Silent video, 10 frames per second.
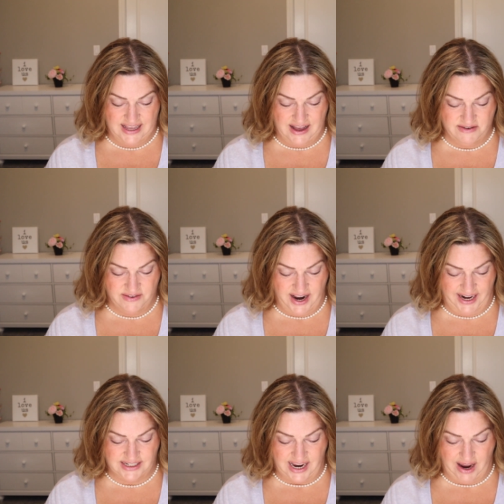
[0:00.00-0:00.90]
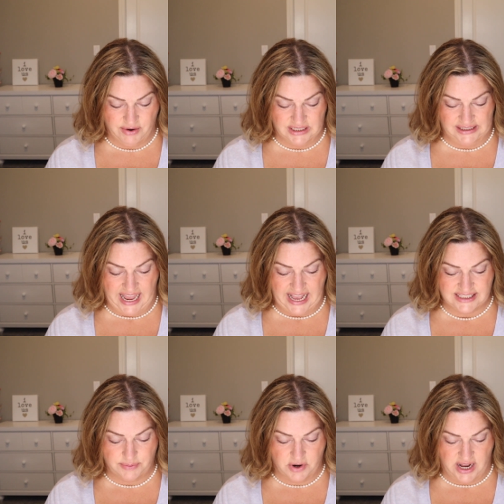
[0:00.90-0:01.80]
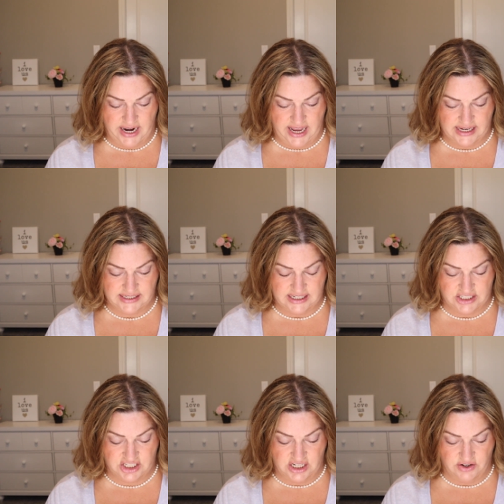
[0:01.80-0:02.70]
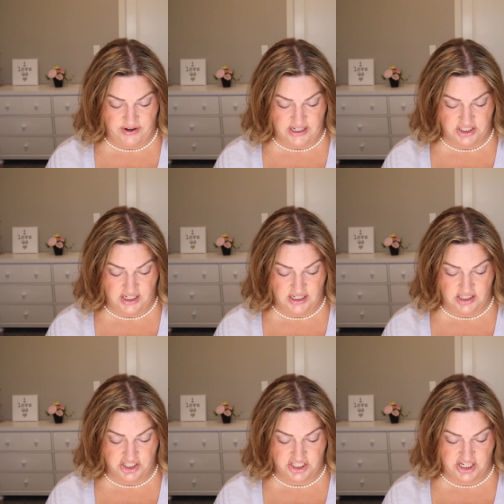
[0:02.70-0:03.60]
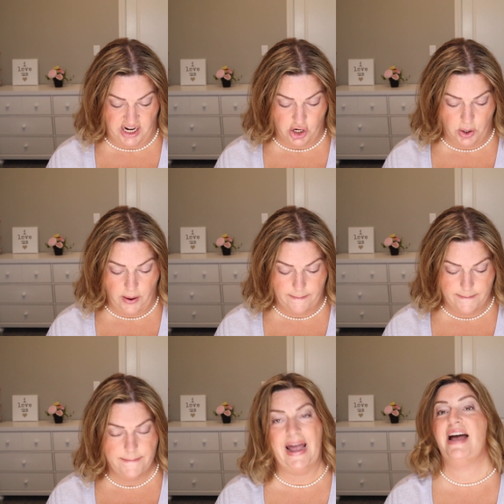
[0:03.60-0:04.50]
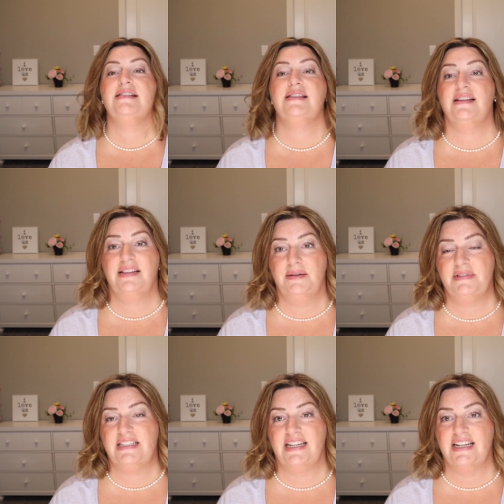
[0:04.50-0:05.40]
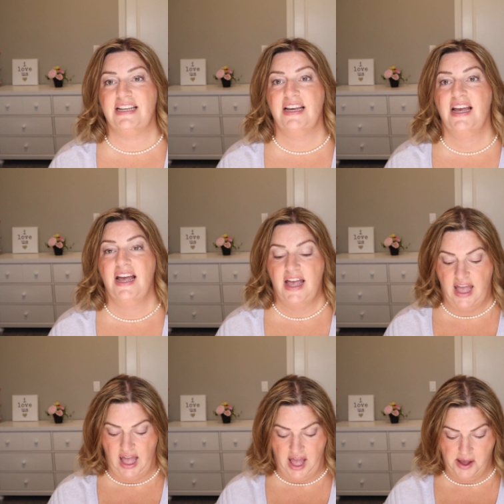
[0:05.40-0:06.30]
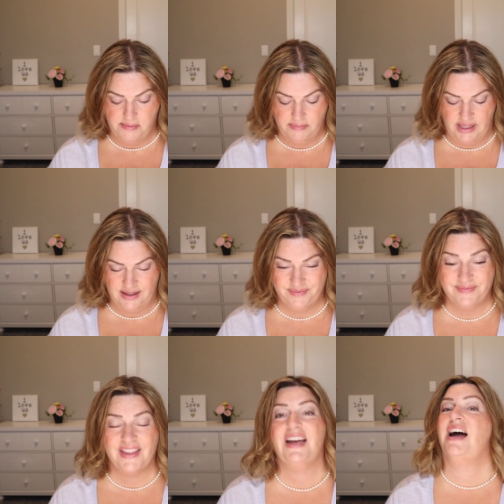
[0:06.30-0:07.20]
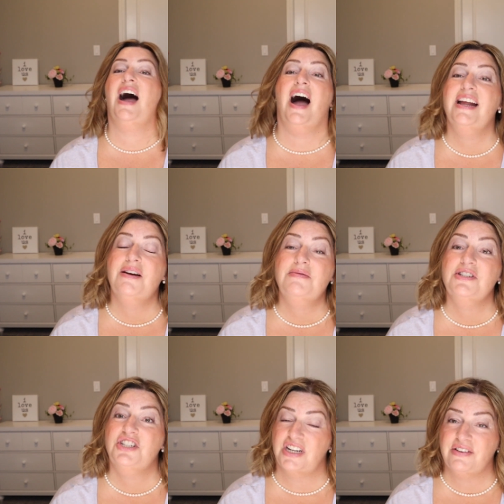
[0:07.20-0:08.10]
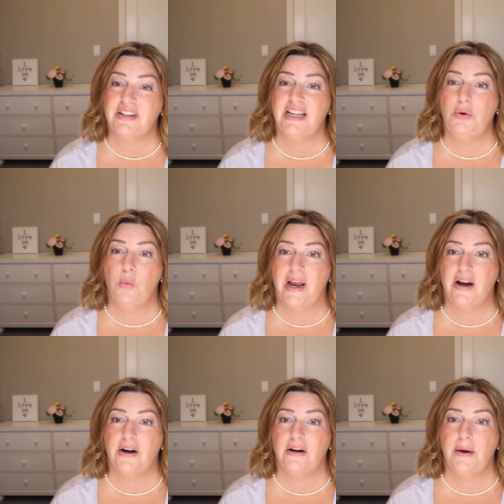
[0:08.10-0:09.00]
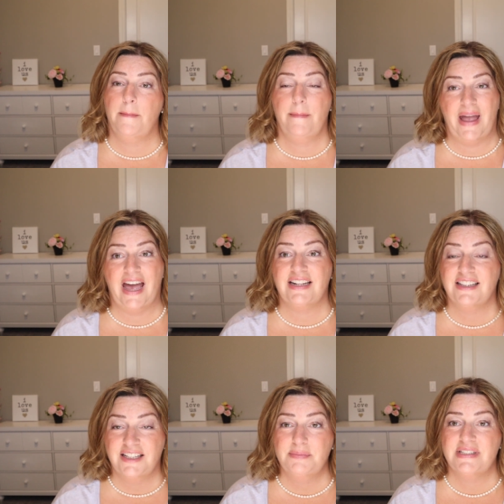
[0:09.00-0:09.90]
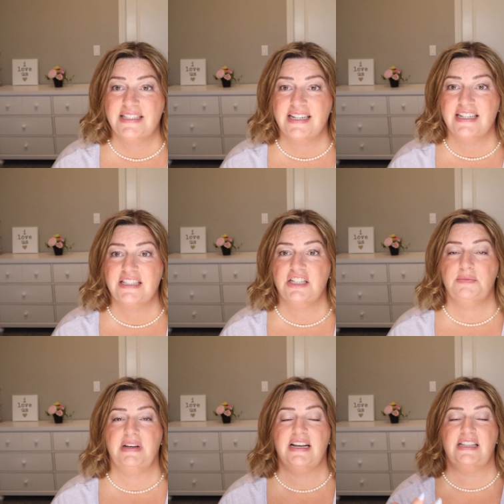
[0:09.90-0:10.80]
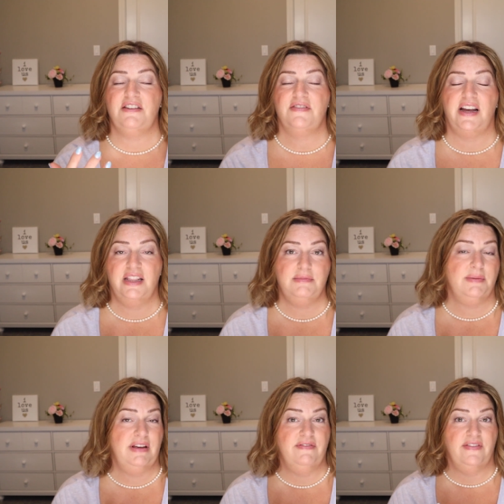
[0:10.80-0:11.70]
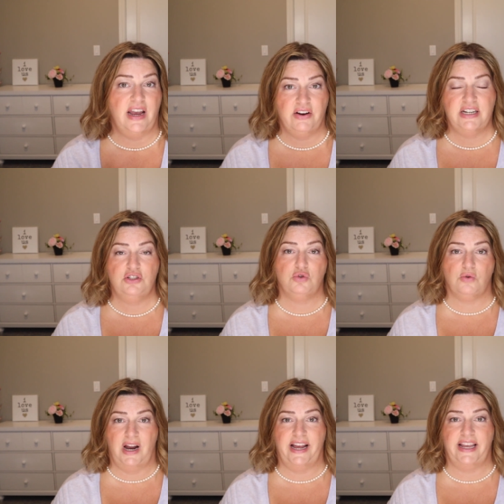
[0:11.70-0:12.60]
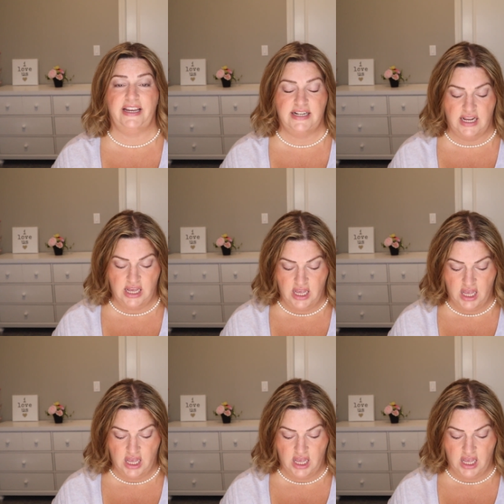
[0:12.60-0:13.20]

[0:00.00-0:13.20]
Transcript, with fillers: All right, our last product is Generation Sheer Matte Lipstick. Um, I don't generally wear matte lipsticks just because I find them to be very drying.